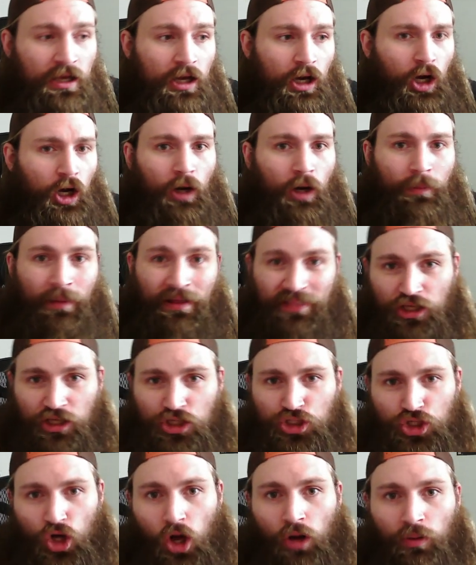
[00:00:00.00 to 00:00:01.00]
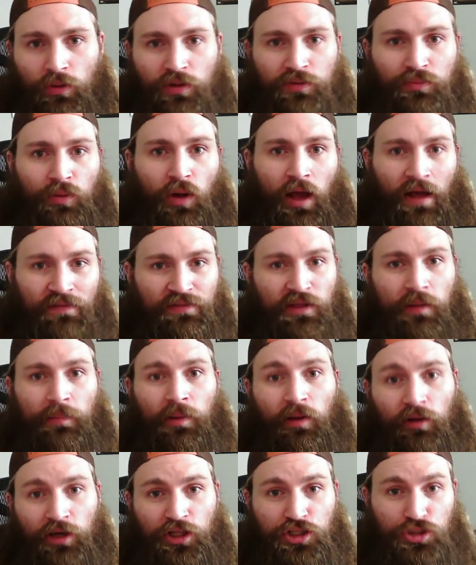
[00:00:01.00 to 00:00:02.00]
um, I think Sean will have the
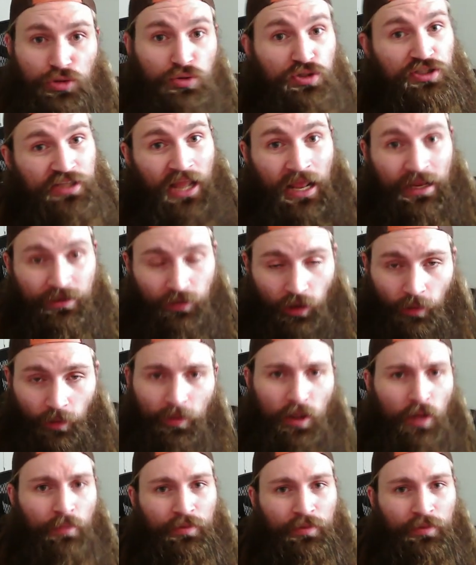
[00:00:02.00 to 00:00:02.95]
ability to stand up.